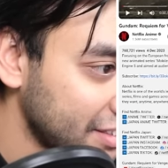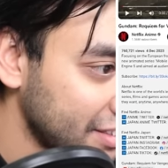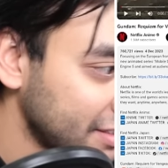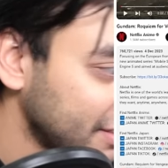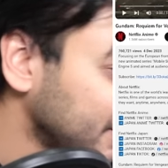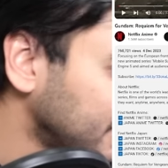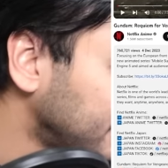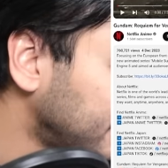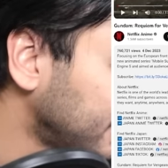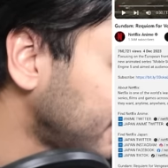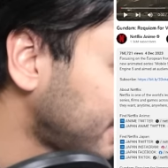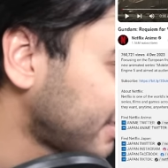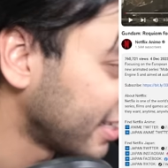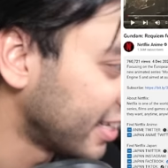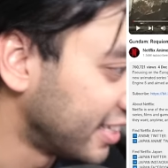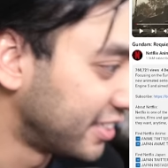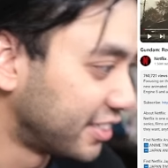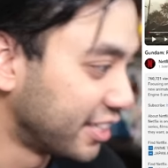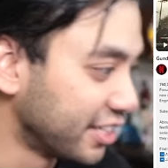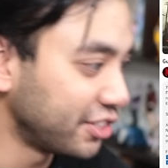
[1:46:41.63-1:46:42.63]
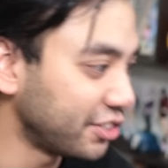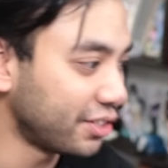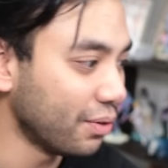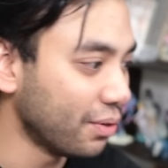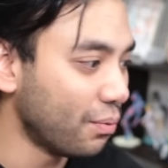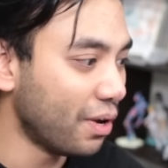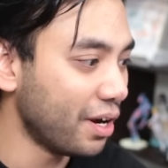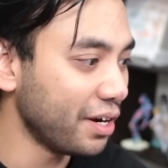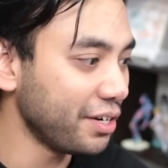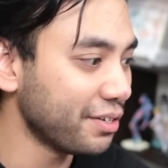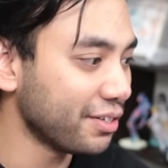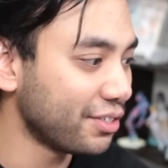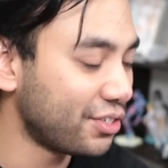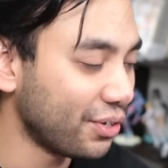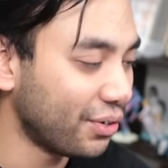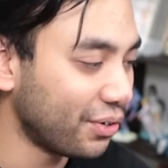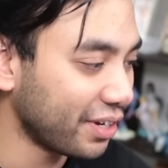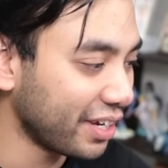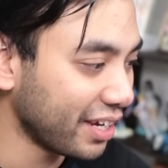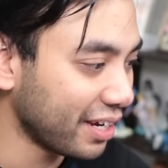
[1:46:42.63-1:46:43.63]
Is this the one you're
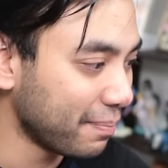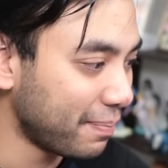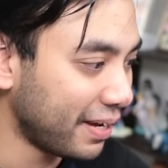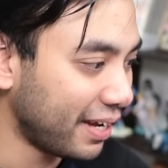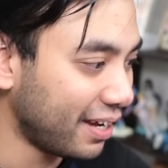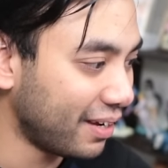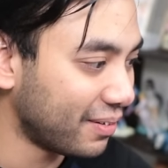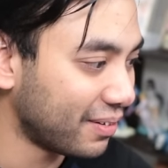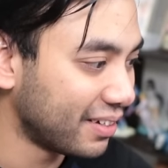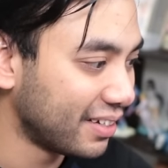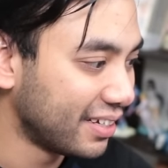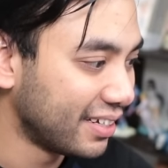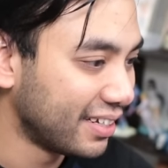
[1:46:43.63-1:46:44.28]
talking about?